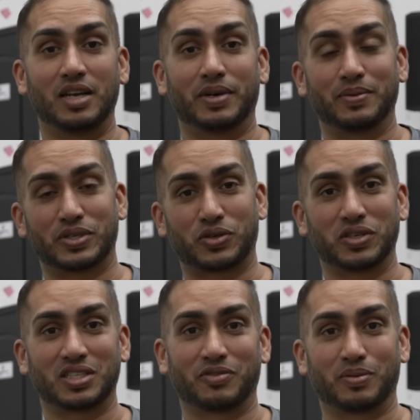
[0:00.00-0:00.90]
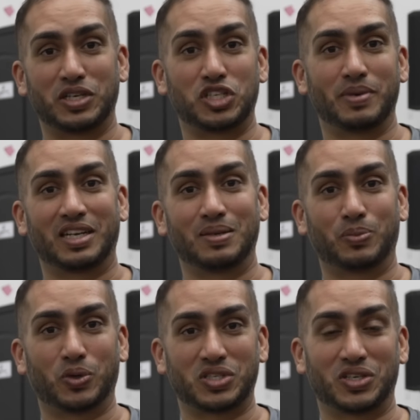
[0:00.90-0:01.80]
my name is Chris. I'm from Ichiban
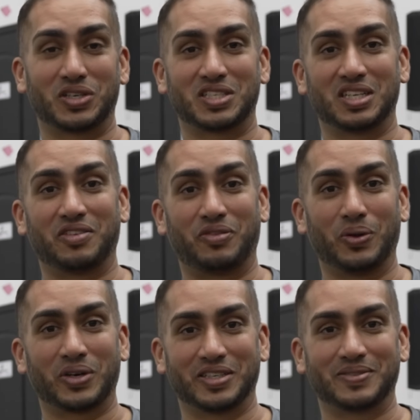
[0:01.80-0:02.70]
Imports here in South Florida.